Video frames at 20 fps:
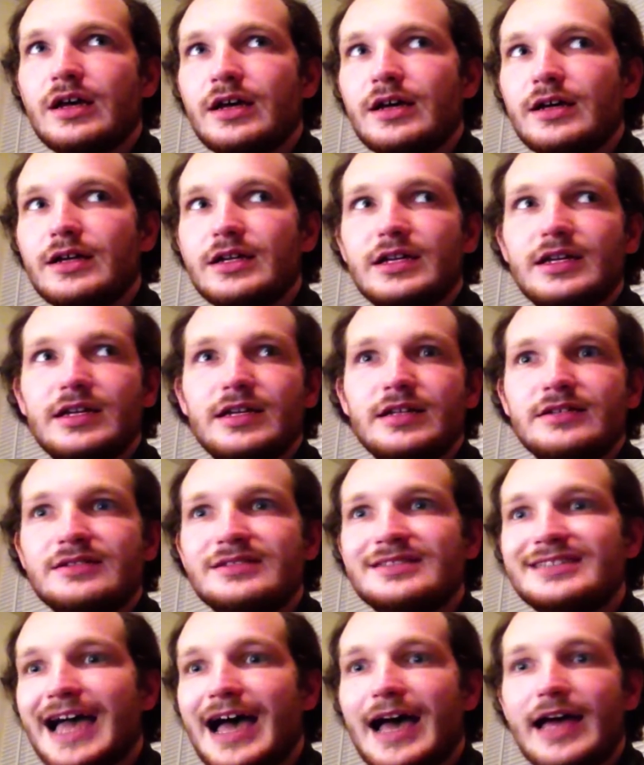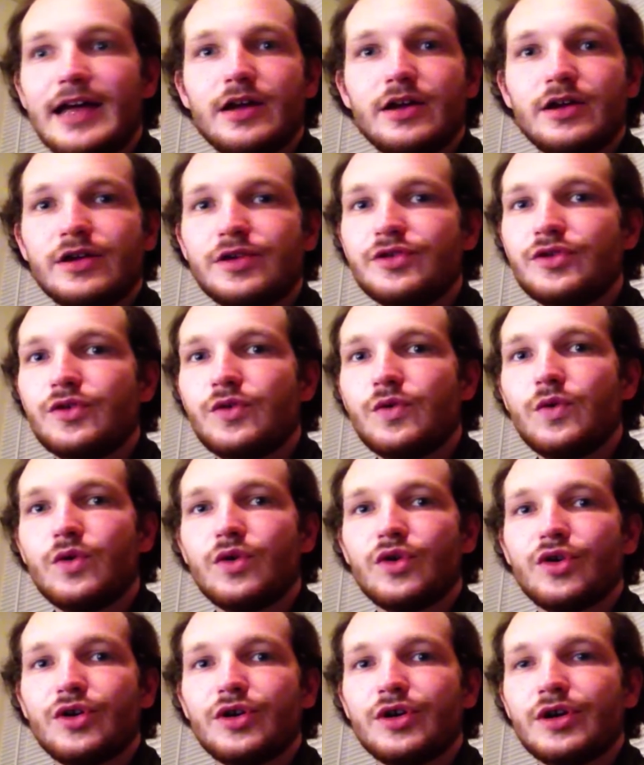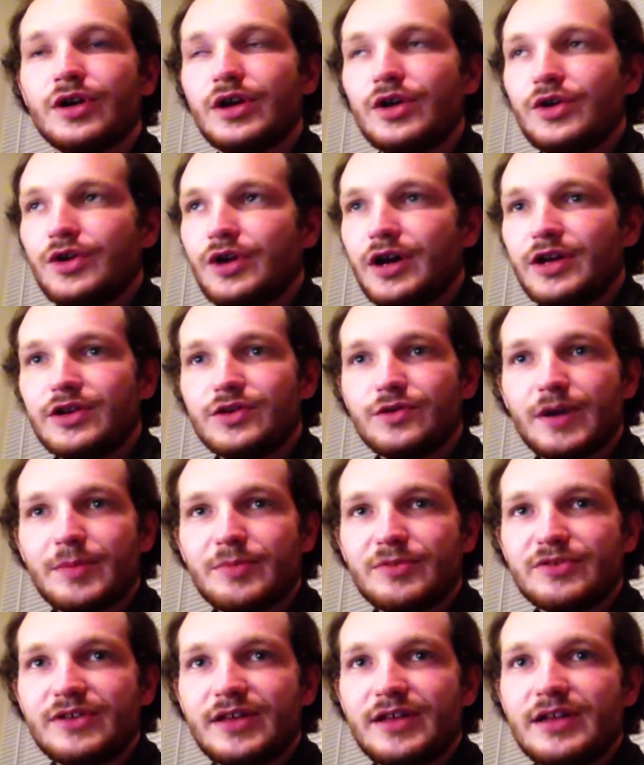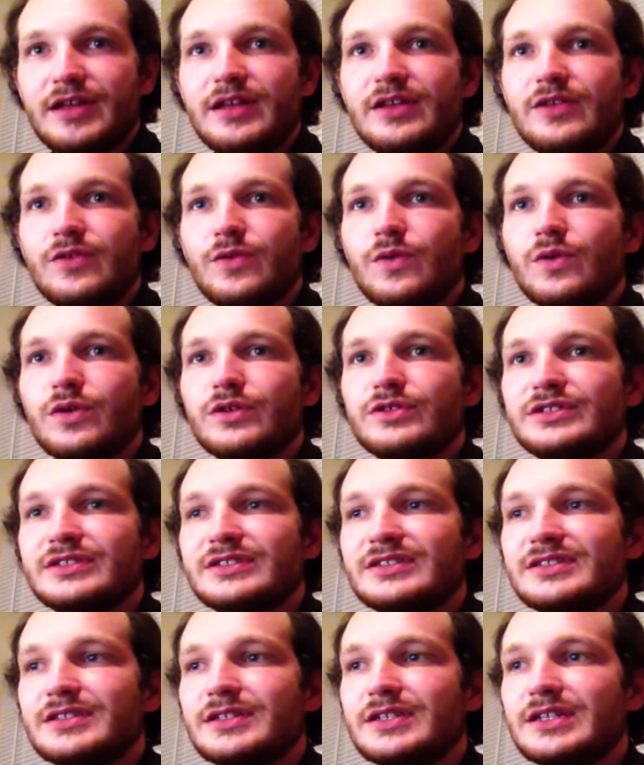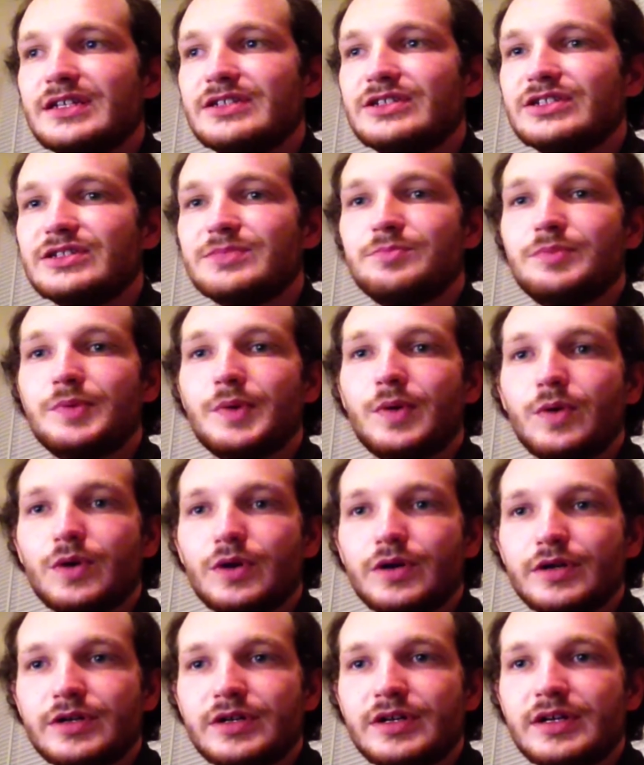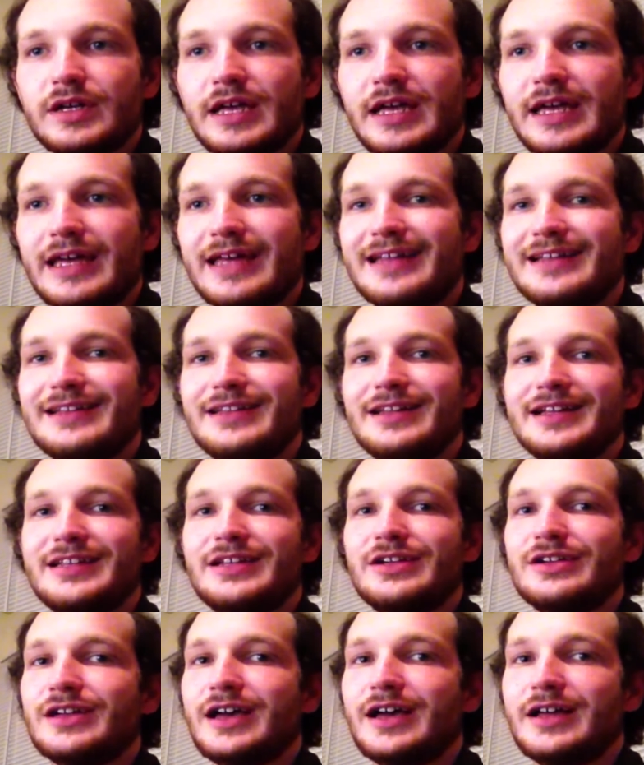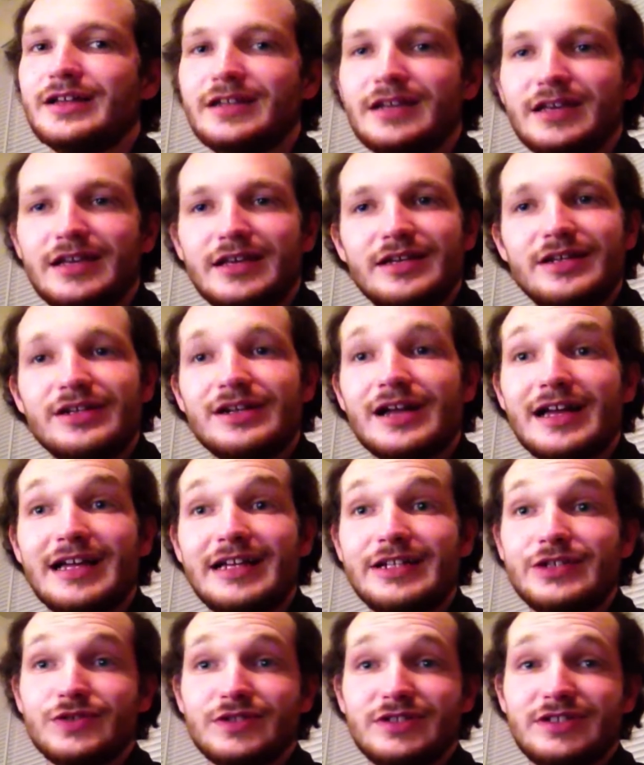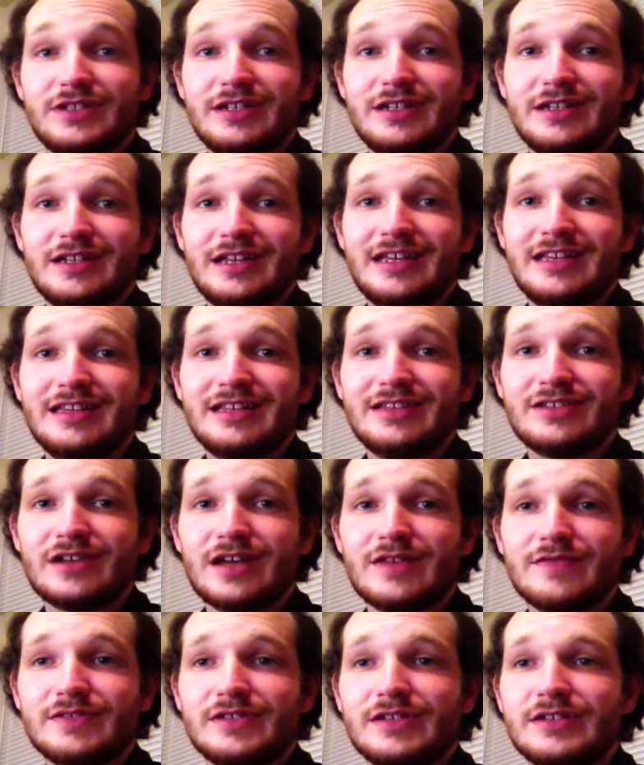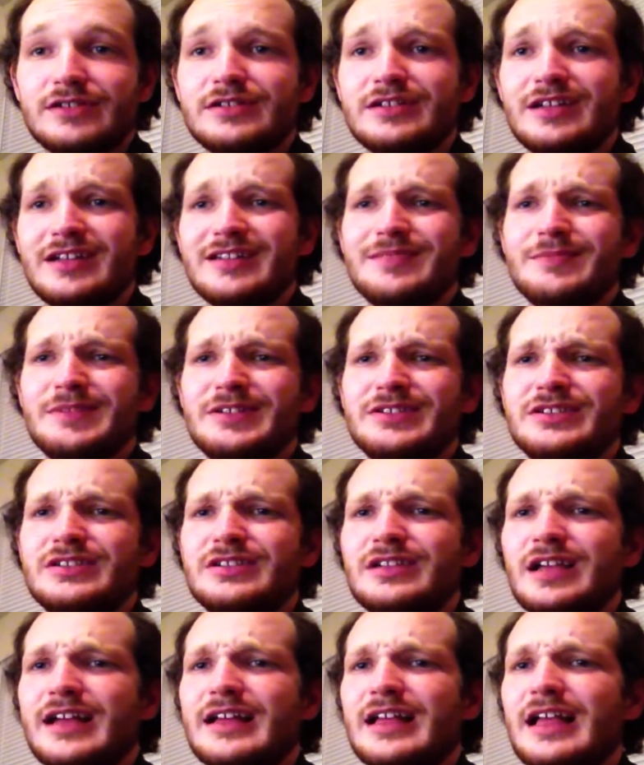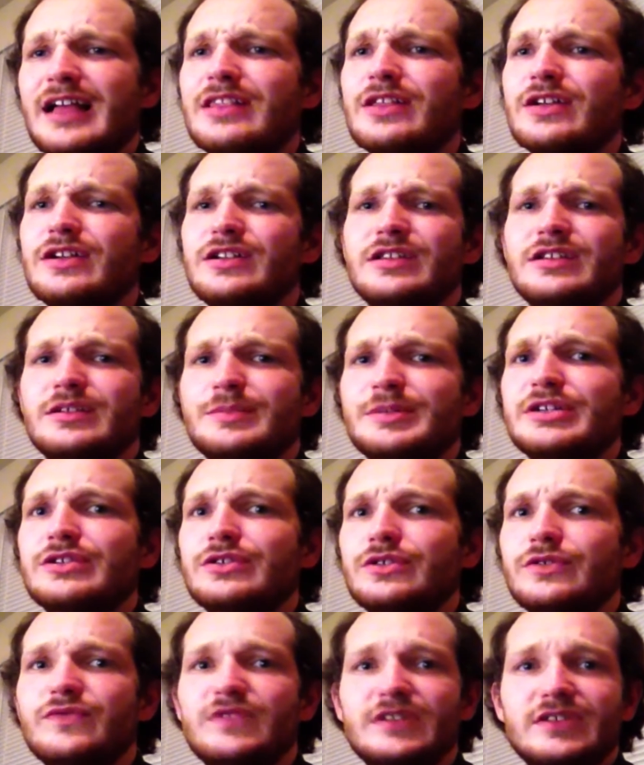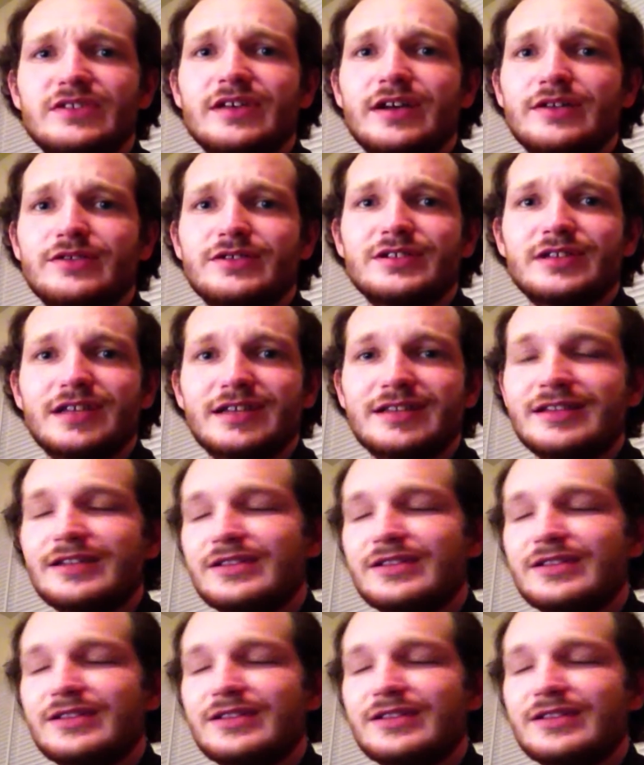tired or underrepresented or just bored, and like you're not interested in this conversation. Not to mention, I look a little bit goofy slouching like this, so